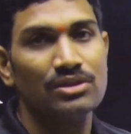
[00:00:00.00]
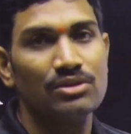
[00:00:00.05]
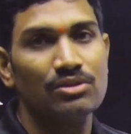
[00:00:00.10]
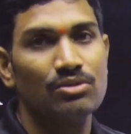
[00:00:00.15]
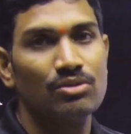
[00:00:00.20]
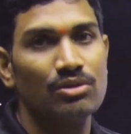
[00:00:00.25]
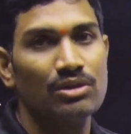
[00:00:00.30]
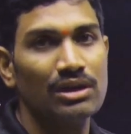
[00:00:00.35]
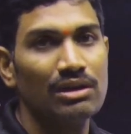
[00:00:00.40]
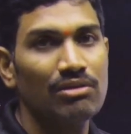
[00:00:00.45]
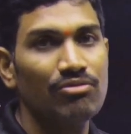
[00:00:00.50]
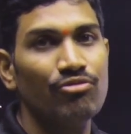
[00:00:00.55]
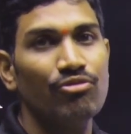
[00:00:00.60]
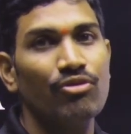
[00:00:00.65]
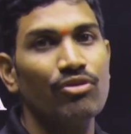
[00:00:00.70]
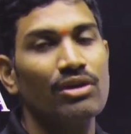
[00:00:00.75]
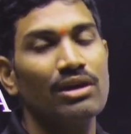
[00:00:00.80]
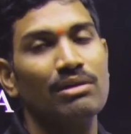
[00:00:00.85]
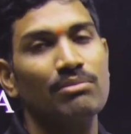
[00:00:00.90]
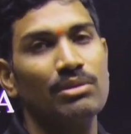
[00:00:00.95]
Total
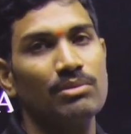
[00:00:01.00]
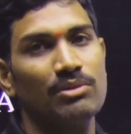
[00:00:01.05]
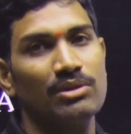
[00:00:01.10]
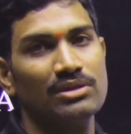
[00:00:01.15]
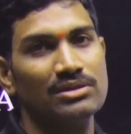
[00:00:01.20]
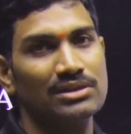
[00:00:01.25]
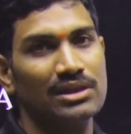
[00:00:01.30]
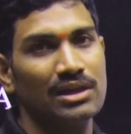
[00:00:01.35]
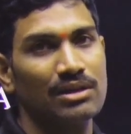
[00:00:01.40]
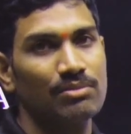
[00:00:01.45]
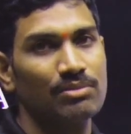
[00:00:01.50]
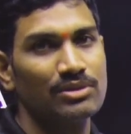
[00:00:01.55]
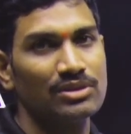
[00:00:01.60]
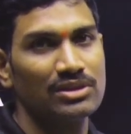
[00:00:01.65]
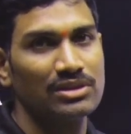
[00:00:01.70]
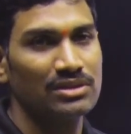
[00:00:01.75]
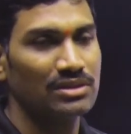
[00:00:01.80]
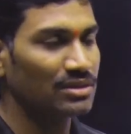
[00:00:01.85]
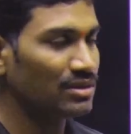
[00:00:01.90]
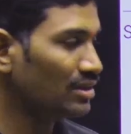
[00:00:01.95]
4 double bonds are
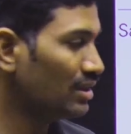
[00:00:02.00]
present.